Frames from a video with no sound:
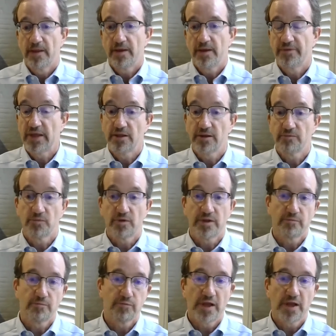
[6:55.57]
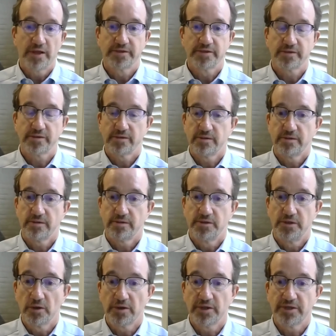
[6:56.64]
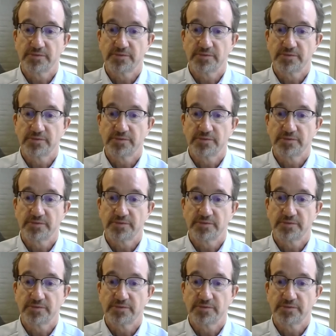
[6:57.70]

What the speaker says: And they didn't really raise nearly